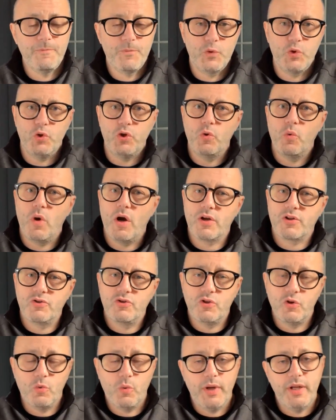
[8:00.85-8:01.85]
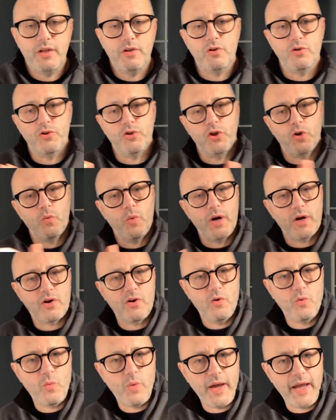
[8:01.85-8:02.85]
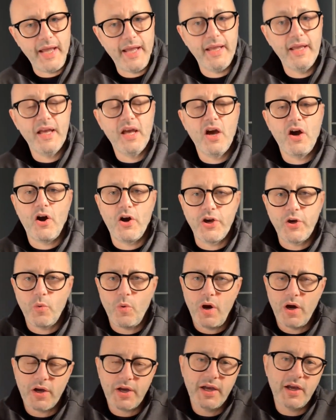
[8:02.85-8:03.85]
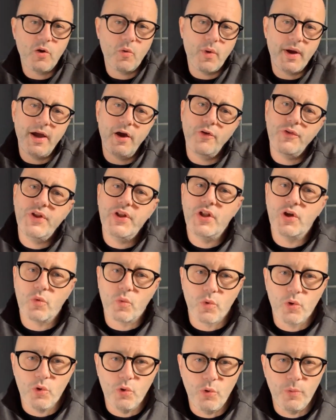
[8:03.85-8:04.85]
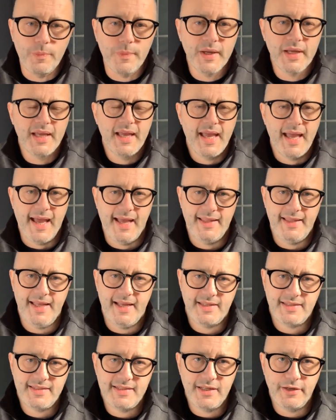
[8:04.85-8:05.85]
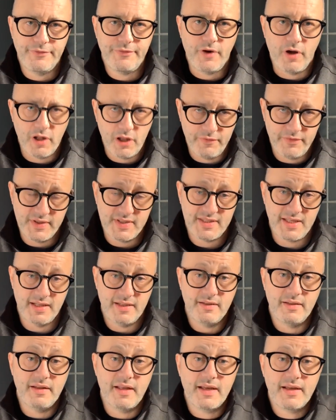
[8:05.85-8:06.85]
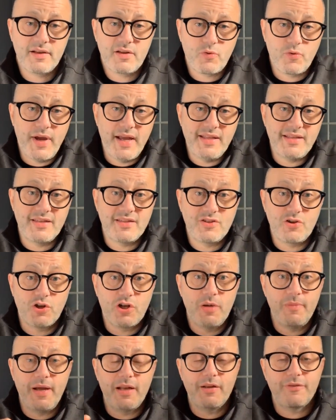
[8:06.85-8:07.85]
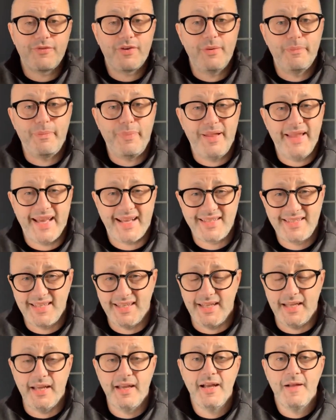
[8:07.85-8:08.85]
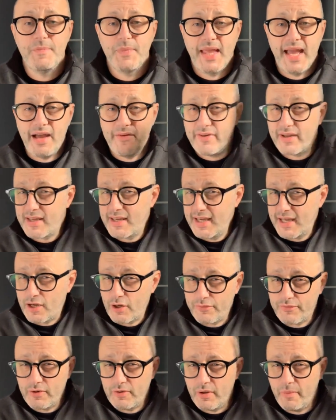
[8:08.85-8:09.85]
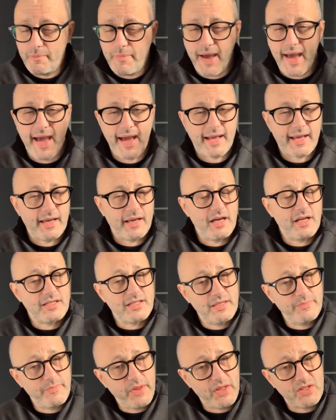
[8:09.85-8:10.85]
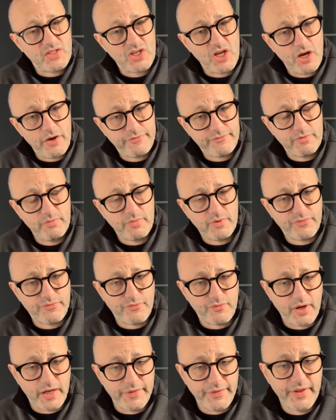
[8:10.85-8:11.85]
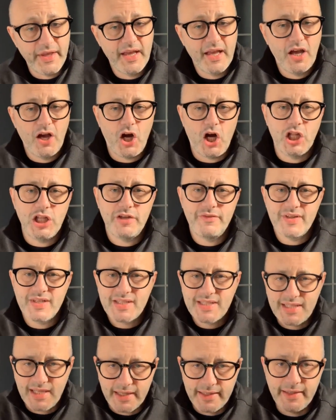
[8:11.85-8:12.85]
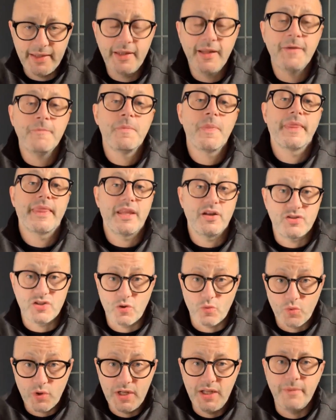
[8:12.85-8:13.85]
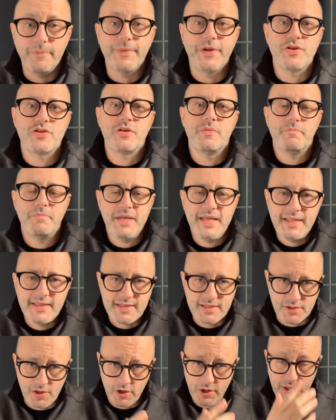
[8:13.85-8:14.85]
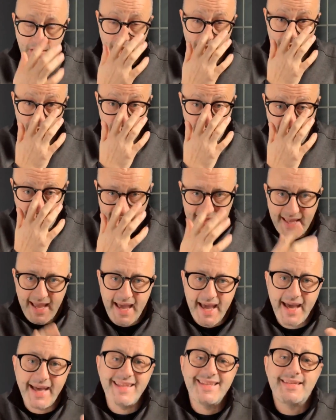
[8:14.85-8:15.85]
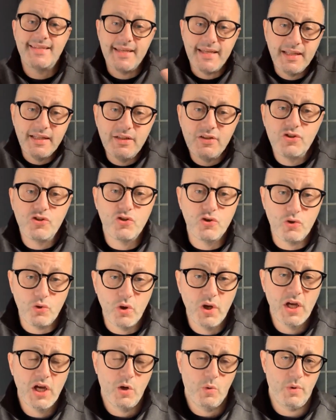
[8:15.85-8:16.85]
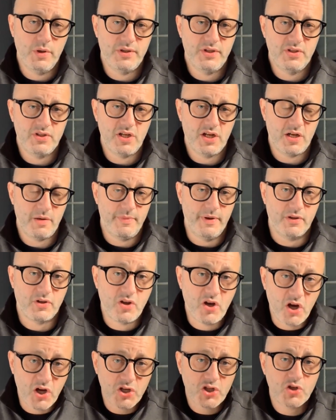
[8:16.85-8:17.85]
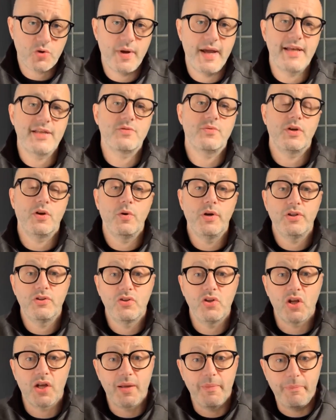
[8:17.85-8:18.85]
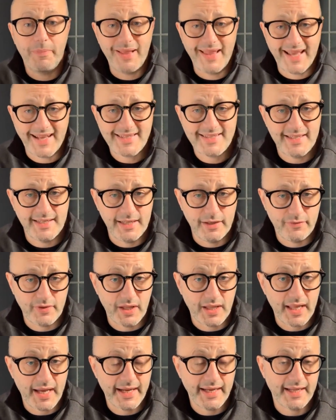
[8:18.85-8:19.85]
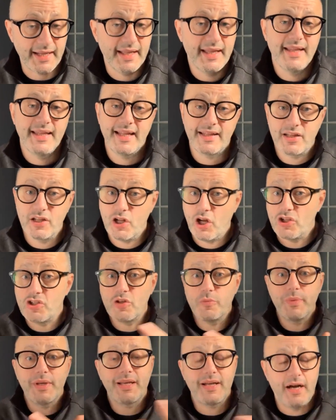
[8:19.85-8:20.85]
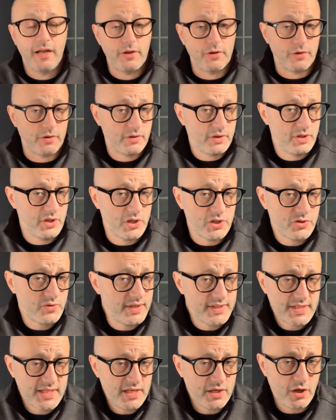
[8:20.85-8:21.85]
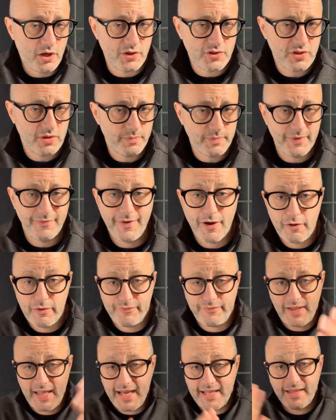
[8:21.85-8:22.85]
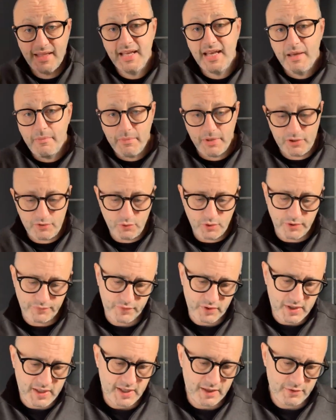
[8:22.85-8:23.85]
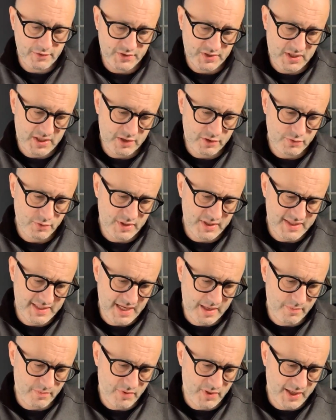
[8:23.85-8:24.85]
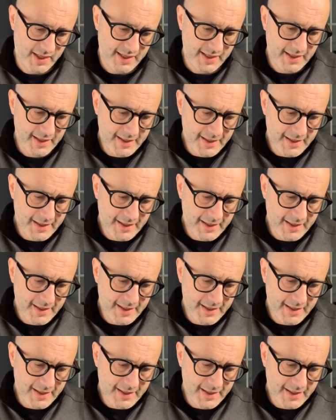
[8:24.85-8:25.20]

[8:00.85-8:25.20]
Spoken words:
Do you walk to the window? Do you walk away? Are you walking around in a room? And that stuff all of a sudden creates a certain amount of complexity. I have a kicker from the back. I got something soft from the front. All of a sudden, there's a rhythm, there's a beat starting. So that adds into what we talk about contrast. We go into the complexity of the lighting. That can also be color. Contrast can also be very flat, but two different colors can do the same thing.